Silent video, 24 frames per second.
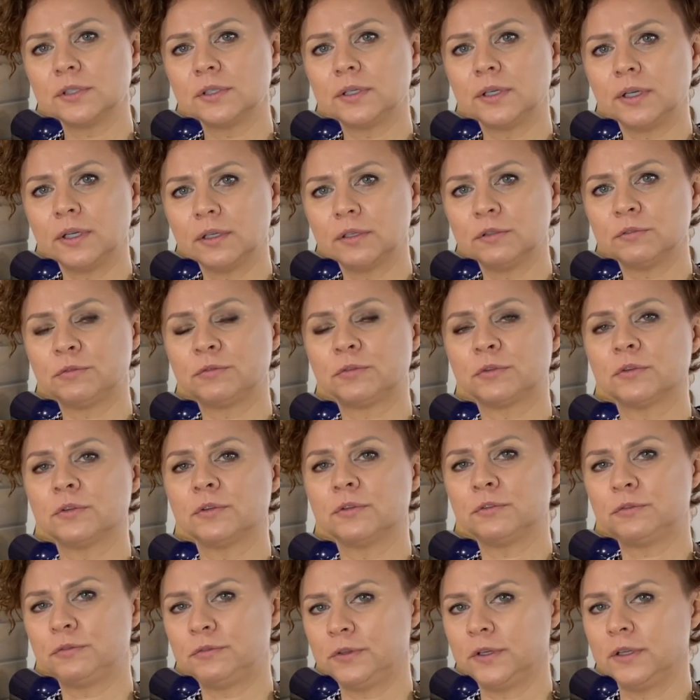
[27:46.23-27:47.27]
it for the
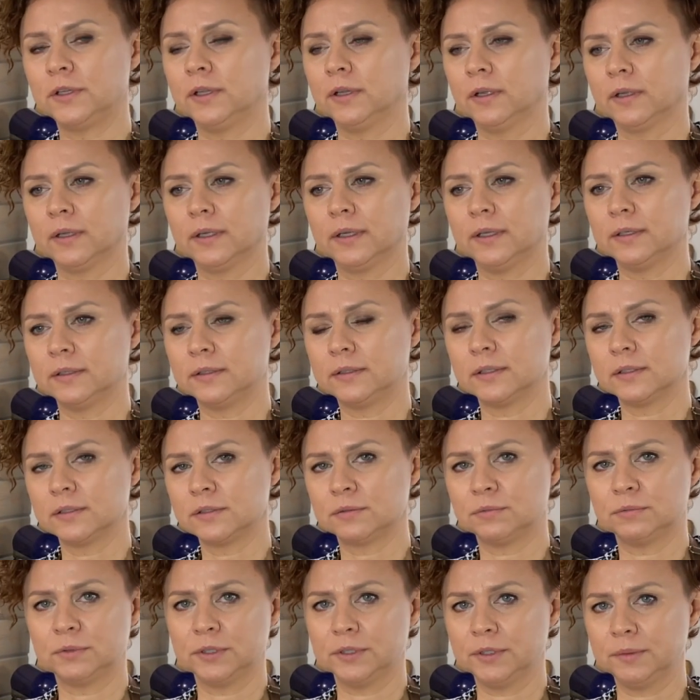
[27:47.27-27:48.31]
filling, it doesn't
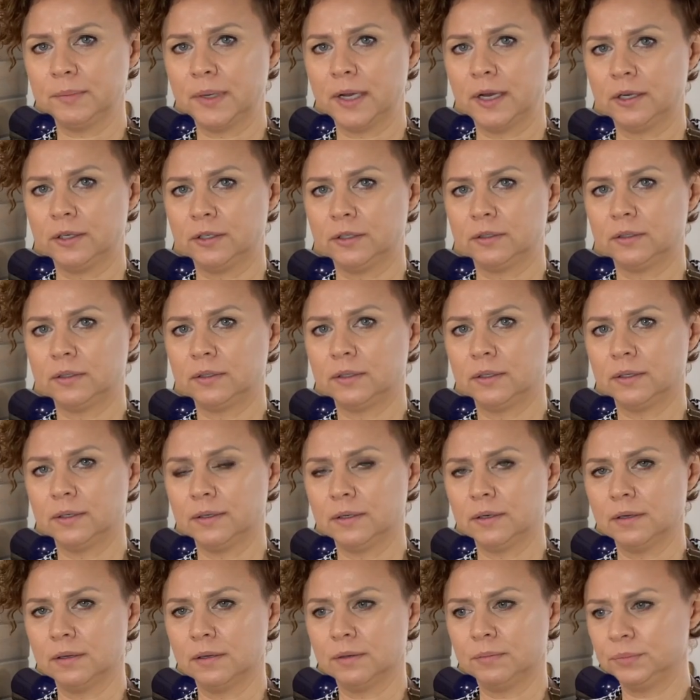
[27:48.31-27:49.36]
really matter
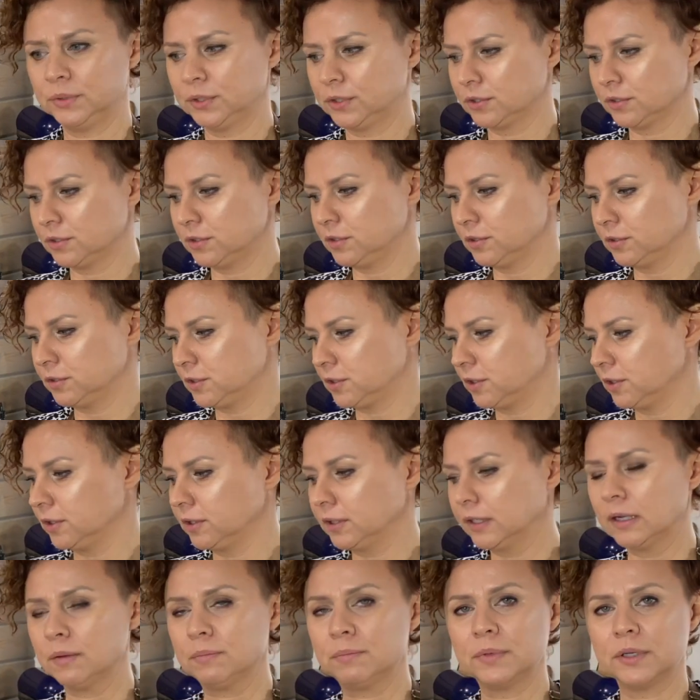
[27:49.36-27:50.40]
because it's going to
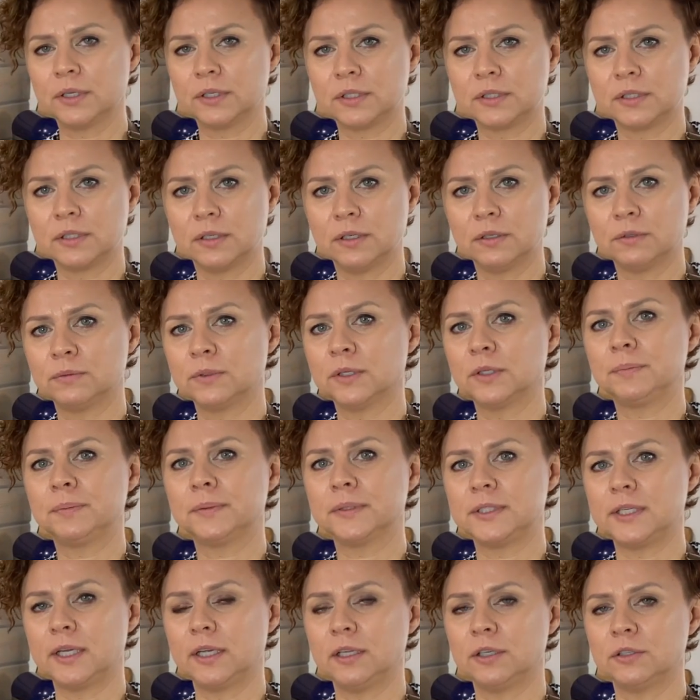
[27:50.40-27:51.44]
get mixed in with
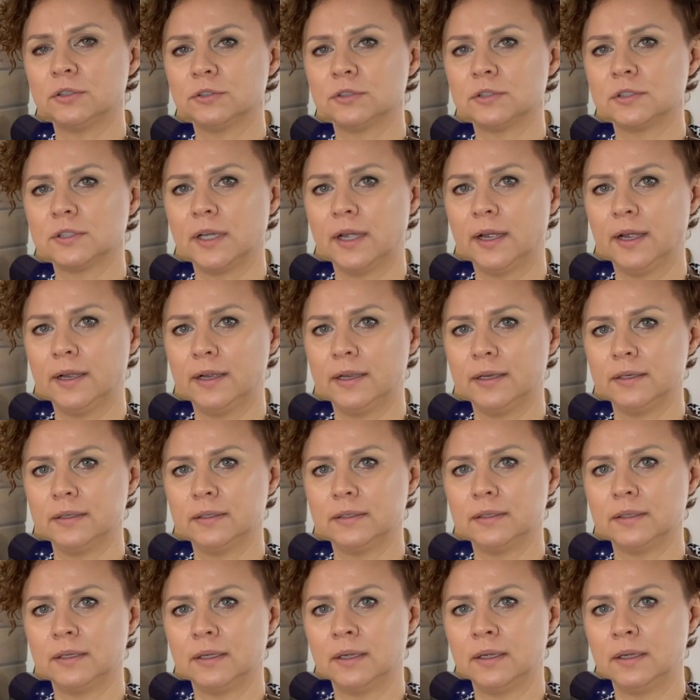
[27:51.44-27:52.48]
potatoes and
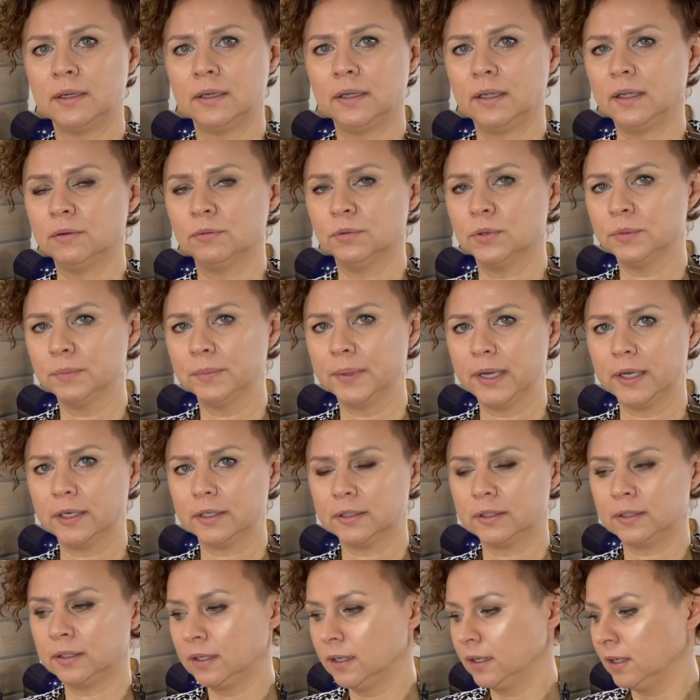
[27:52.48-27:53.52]
it won't matter.
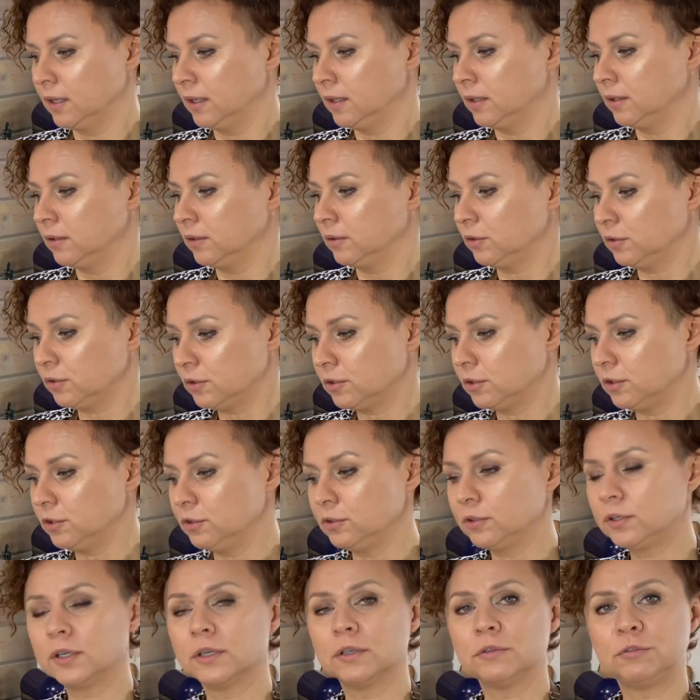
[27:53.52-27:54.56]
Or you
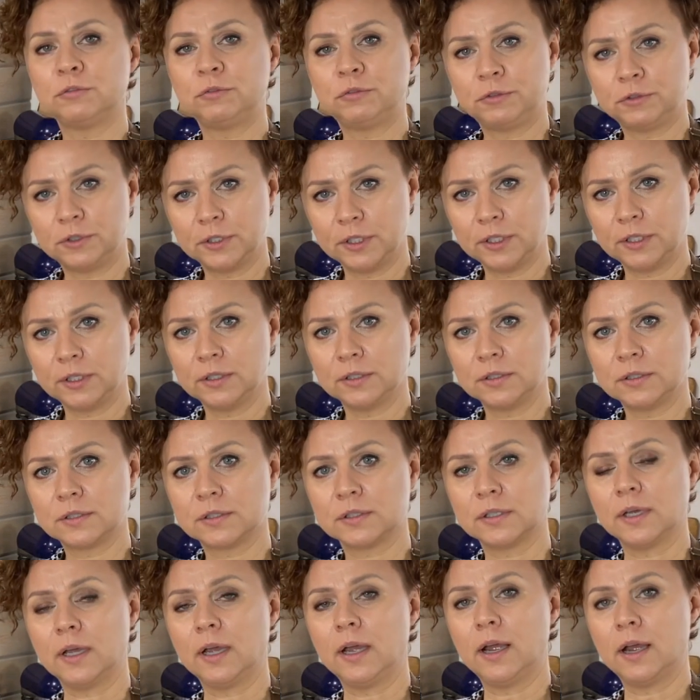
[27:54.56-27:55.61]
can freeze
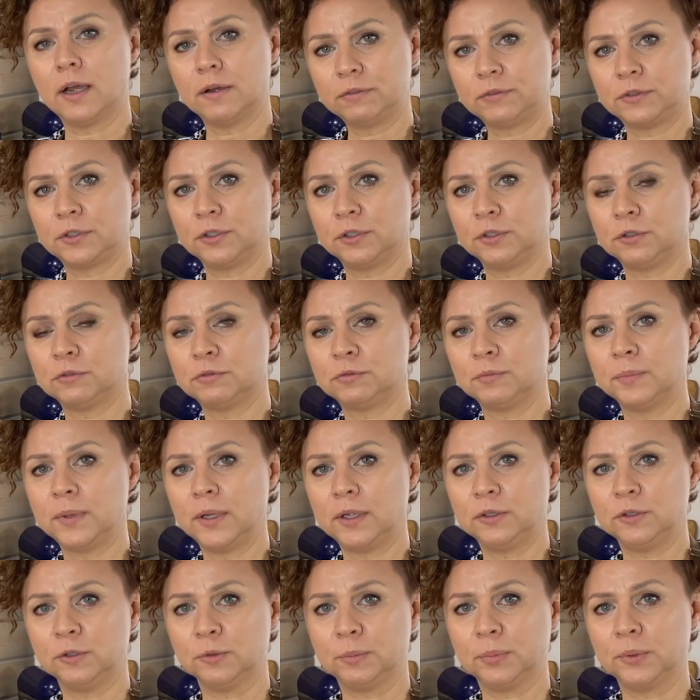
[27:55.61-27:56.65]
after you've made
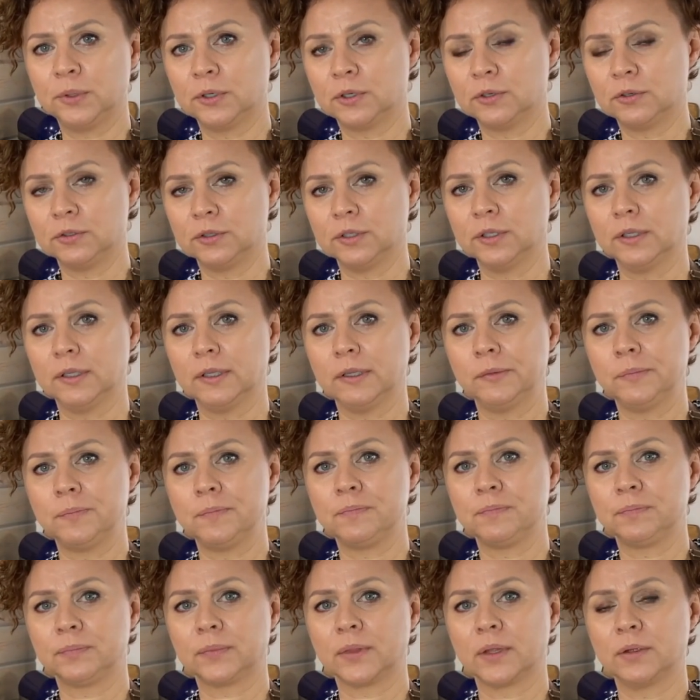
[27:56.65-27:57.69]
your pierogi,
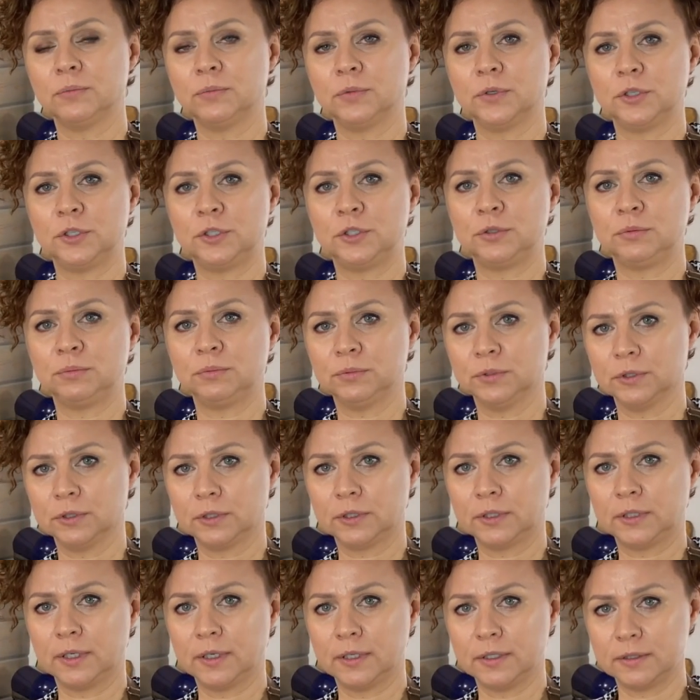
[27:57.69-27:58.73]
which will
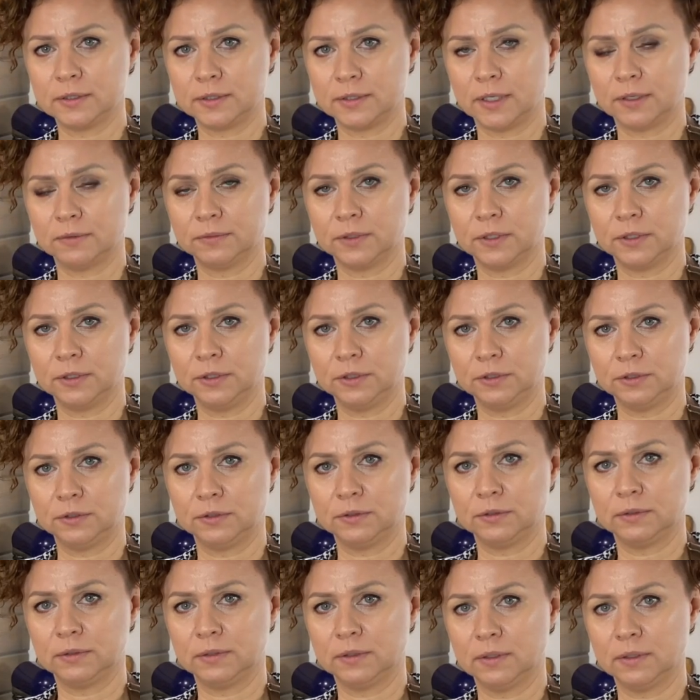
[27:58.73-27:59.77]
cut down on your